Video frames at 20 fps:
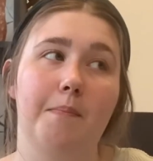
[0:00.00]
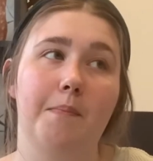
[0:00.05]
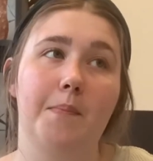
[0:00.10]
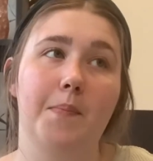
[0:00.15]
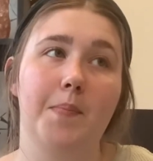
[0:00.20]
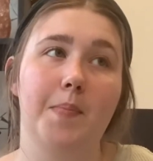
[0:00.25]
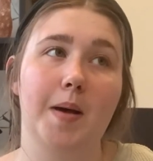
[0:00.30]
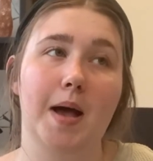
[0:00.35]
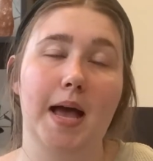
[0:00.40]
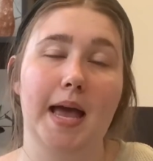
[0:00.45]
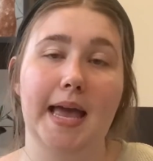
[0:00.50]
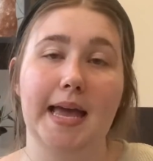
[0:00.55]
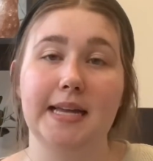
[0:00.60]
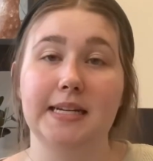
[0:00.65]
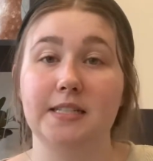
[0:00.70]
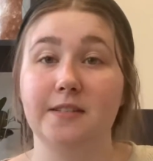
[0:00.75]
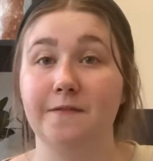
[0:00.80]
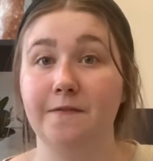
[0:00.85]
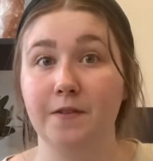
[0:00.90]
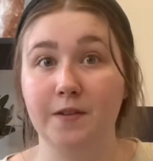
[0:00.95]

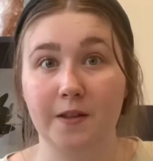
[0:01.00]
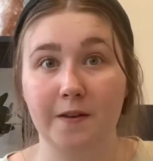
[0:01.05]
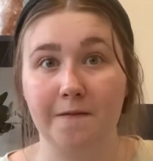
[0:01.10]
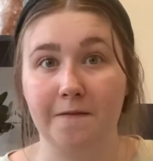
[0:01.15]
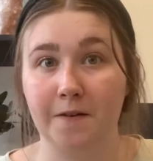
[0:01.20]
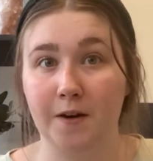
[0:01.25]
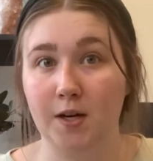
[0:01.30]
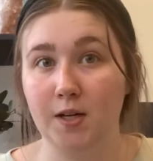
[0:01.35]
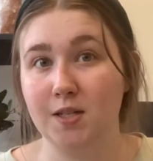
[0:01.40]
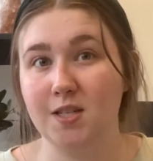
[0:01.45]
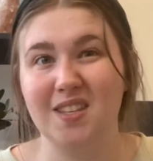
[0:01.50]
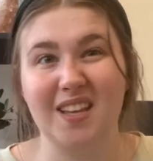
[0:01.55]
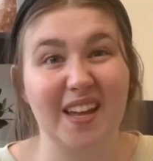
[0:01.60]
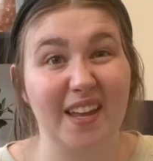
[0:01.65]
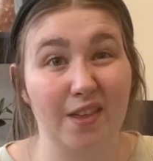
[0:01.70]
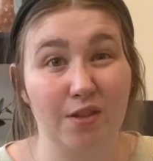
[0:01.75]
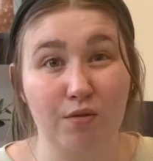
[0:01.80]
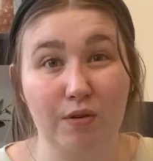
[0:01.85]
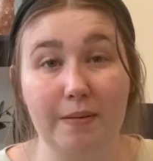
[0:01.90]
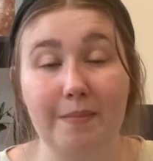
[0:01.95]
But for the first
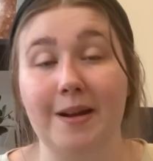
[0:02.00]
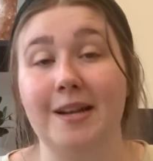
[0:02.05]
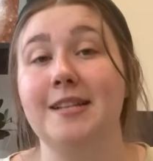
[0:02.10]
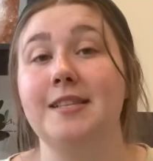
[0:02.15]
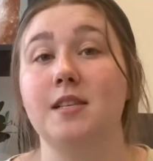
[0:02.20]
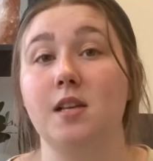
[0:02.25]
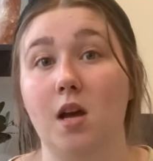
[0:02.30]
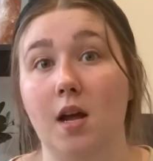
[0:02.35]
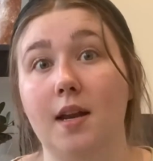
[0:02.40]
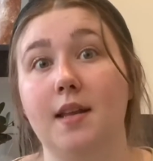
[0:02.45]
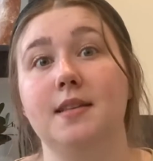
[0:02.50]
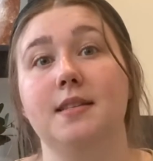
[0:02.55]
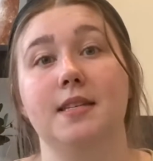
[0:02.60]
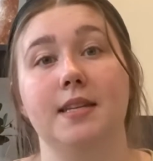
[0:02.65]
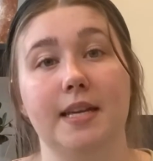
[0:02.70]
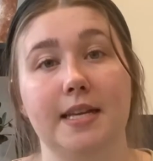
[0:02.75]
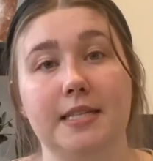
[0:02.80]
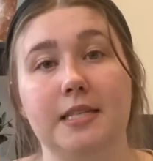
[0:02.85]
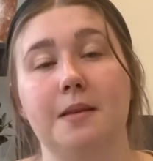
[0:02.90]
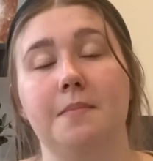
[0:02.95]
like 3 months,
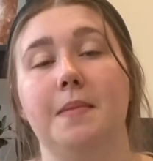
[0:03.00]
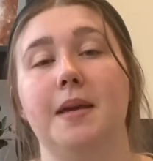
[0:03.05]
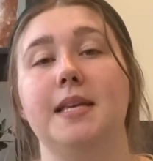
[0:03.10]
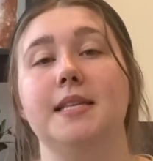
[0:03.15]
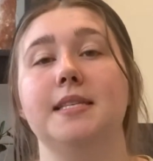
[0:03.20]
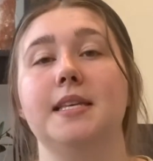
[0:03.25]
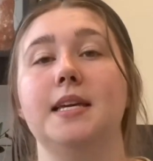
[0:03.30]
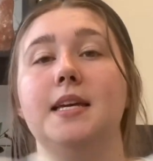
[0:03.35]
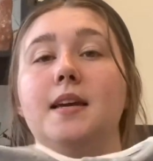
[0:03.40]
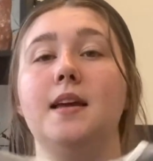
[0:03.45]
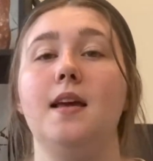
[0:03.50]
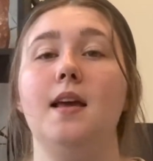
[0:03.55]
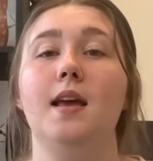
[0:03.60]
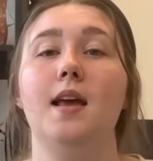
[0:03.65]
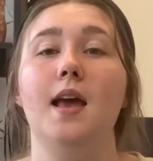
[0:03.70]
honestly, it's amazing.